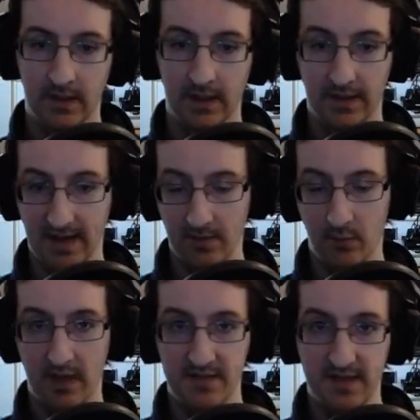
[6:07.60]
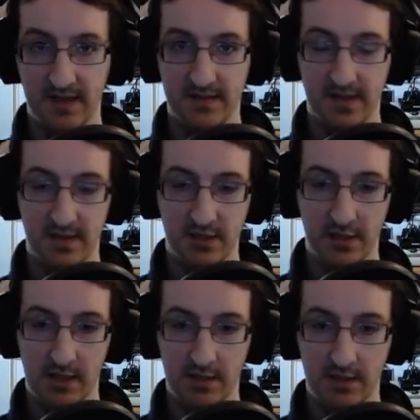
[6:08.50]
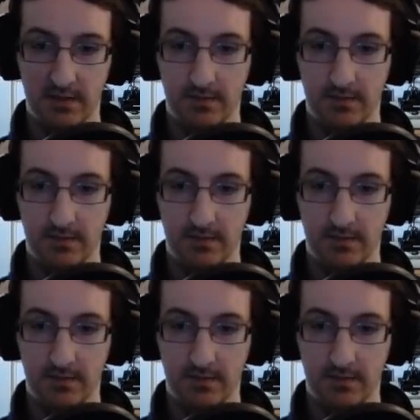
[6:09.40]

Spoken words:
And again, we have a second stage charge.